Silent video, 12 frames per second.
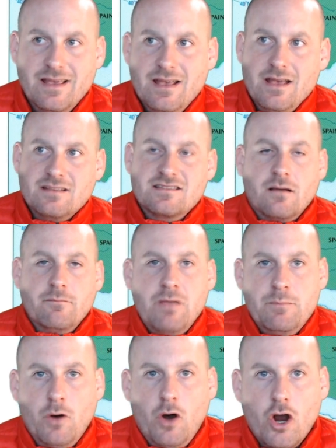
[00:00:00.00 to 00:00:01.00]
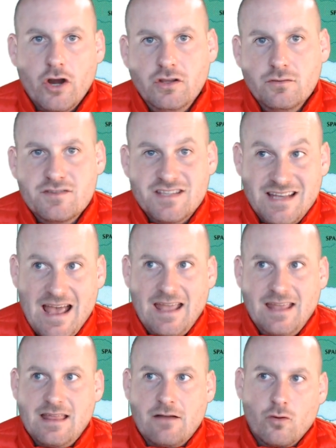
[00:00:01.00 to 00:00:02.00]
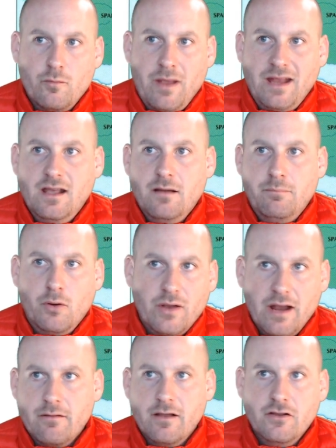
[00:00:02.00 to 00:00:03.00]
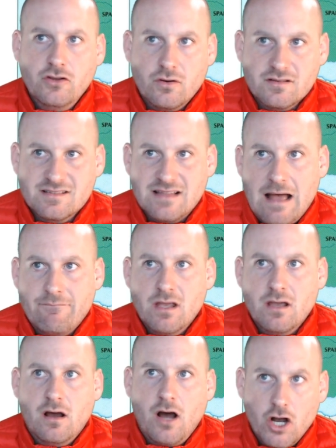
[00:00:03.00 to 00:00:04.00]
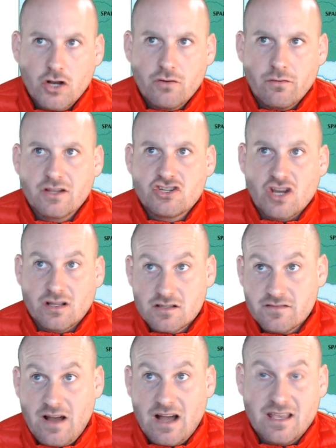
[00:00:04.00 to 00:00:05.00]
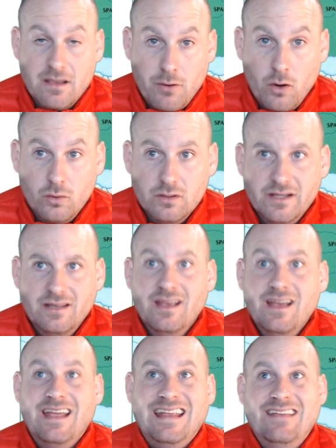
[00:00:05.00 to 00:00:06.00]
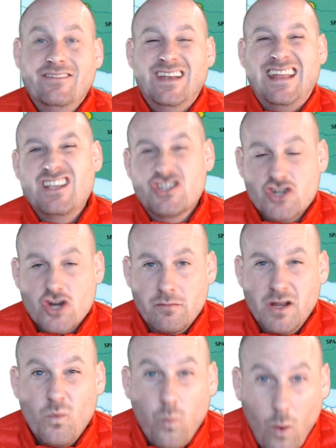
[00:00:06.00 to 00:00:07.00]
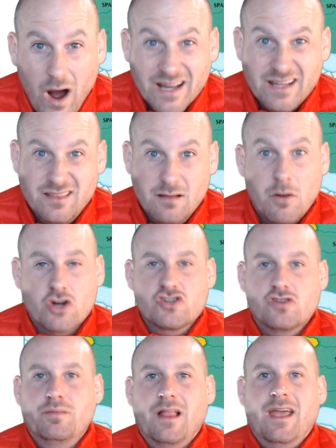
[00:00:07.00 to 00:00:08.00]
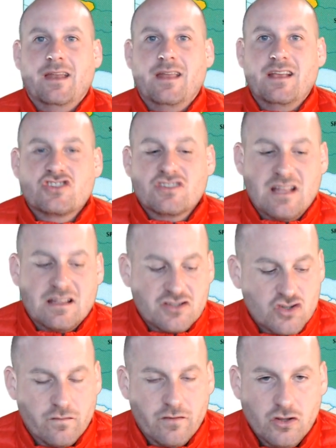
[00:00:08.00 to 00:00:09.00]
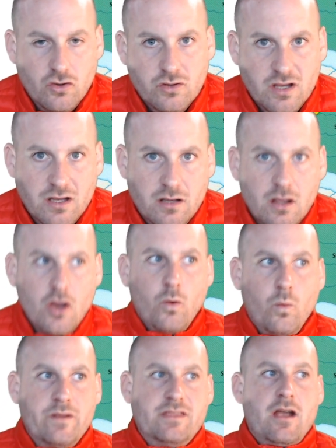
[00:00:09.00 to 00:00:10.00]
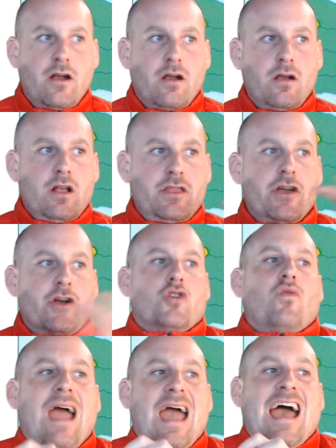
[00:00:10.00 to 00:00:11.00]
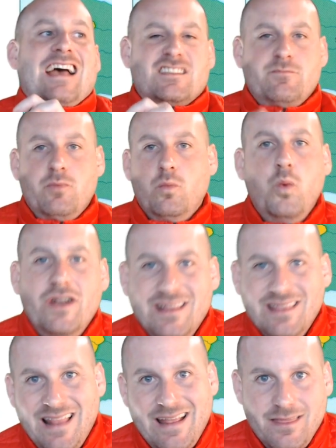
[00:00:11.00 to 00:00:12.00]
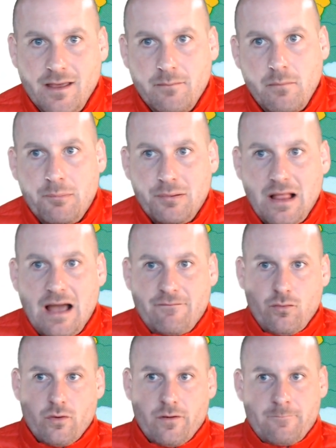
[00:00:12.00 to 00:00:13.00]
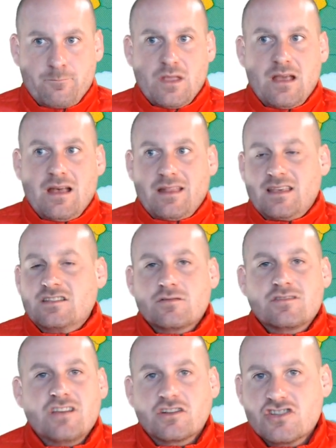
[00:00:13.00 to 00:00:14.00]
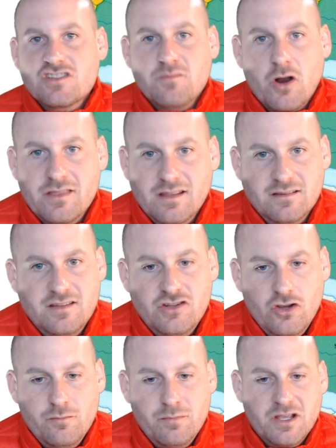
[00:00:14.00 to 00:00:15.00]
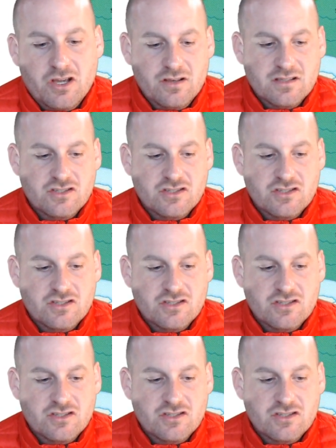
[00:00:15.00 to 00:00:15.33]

some people argue today that Romania, Bulgaria, Yugoslavia, Hungary, Czechoslovakia, Poland, even East Germany wanted the Marshall Plan. It's just that the Soviet Union, with their grasp, wouldn't let them apply for it. This was such a smart thing to do because